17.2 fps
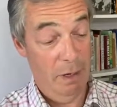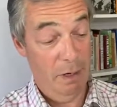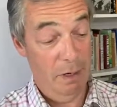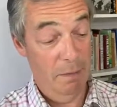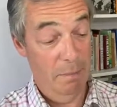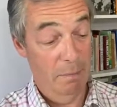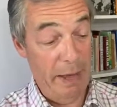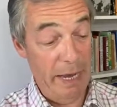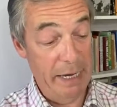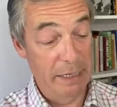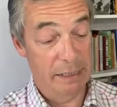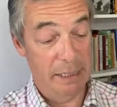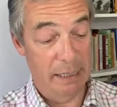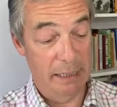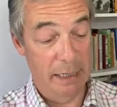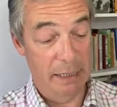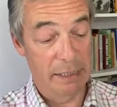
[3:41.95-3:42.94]
can
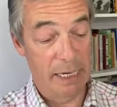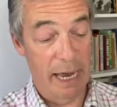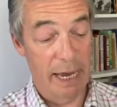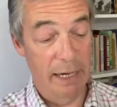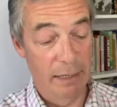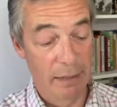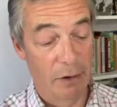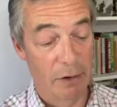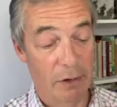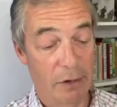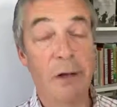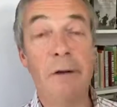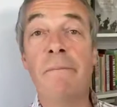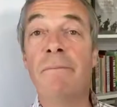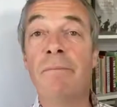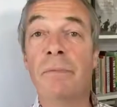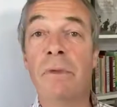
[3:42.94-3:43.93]
basically say, look,
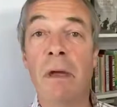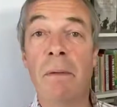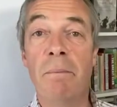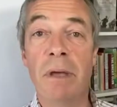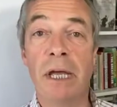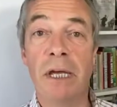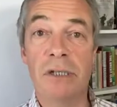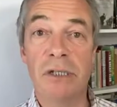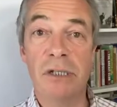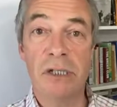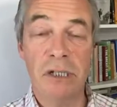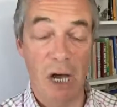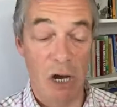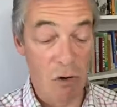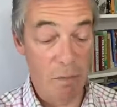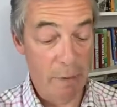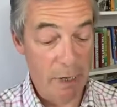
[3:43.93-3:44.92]
because
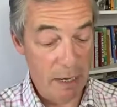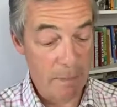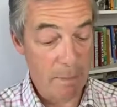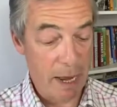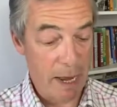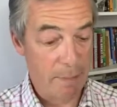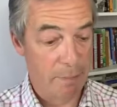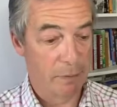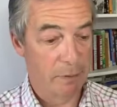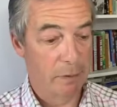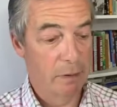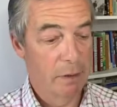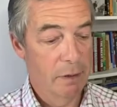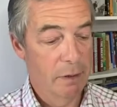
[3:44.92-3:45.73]
so many people